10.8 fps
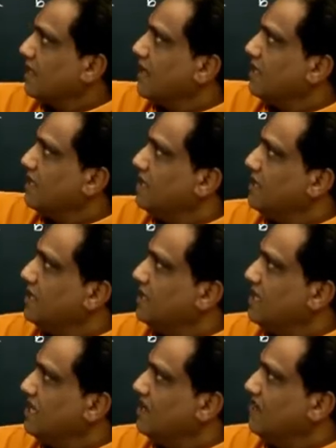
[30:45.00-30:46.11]
and here
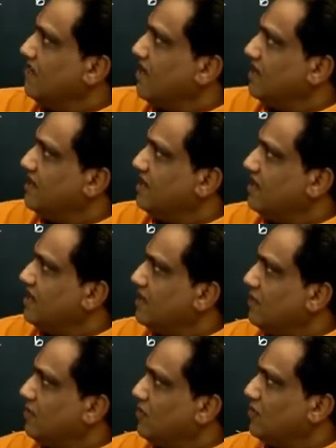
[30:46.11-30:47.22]
d phi E
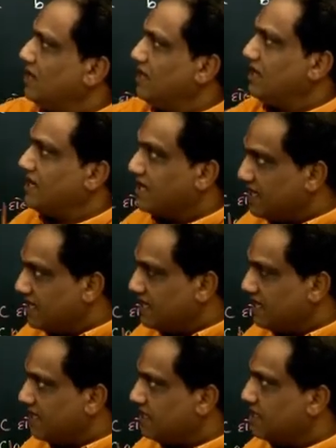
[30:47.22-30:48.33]
upon
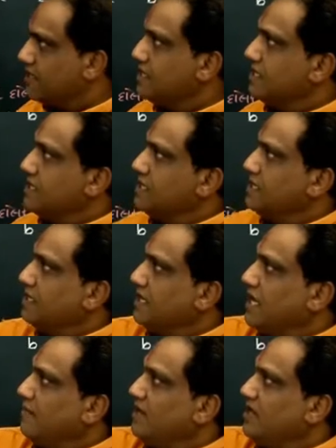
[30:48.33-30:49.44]
dt.
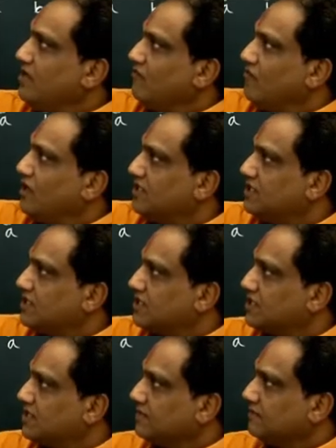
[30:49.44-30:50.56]
Tell me, what is
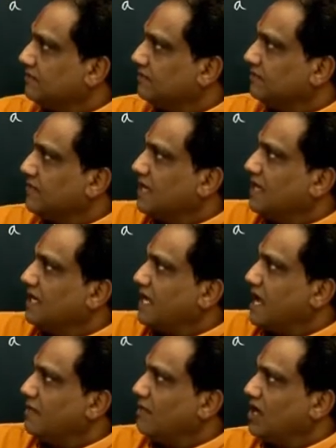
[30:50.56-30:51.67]
this?
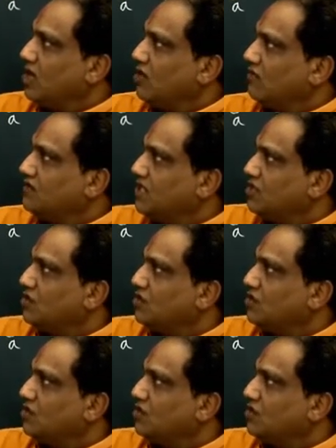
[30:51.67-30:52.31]
Time rate of